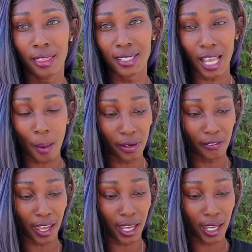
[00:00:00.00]
the top of the
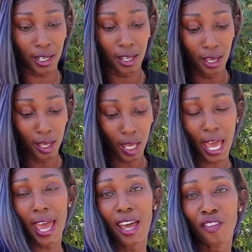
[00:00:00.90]
van.
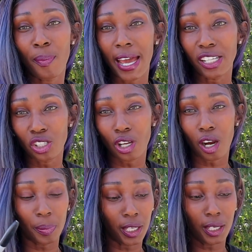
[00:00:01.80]
I have my
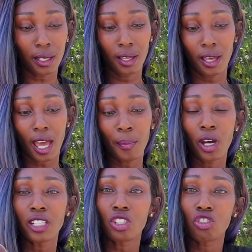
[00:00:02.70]
Sharpie. I'm
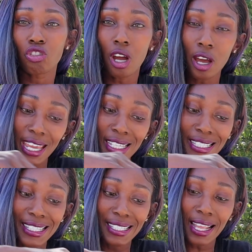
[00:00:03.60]
going to draw
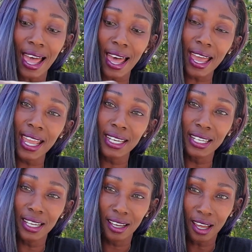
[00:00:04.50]

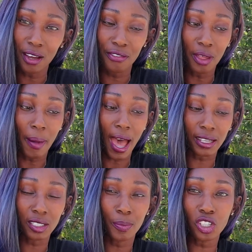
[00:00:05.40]
inside of the
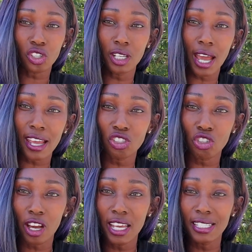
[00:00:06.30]
box. Make sure you guys
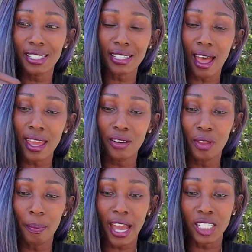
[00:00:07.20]
draw inside of
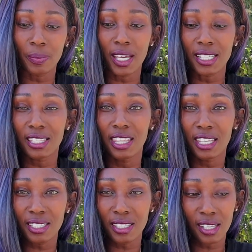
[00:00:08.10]
the box, because
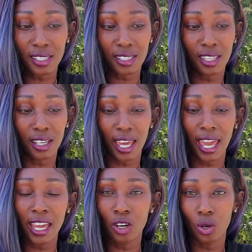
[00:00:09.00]
this is the
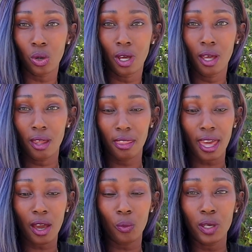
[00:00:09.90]
angle
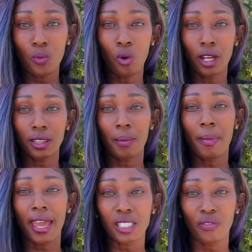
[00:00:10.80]
that we want the
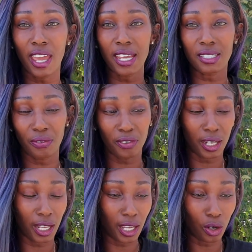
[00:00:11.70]
Max fan to
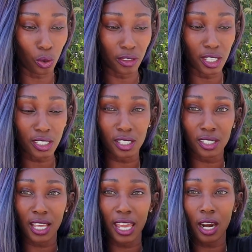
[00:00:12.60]
fit in, or this is
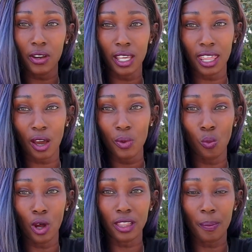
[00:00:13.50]
the area that we
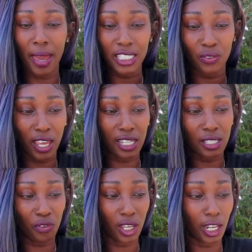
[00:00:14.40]
want the Max fan
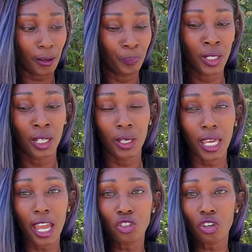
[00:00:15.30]
to fit in.
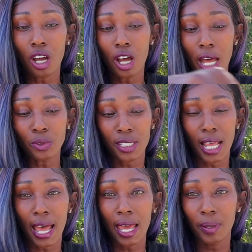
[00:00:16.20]
Can't draw
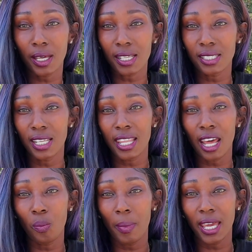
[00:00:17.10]
outside because then
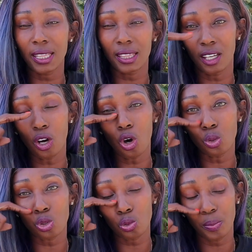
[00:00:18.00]
that'll make the
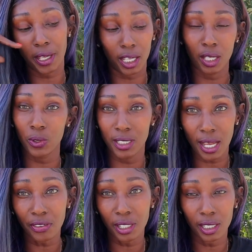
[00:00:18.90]
hole too big, and we
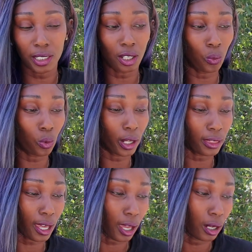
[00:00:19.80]
definitely don't want
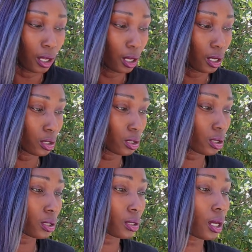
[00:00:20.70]
that.
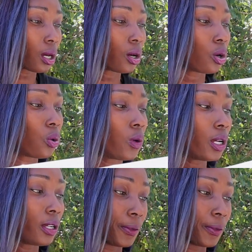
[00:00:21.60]
So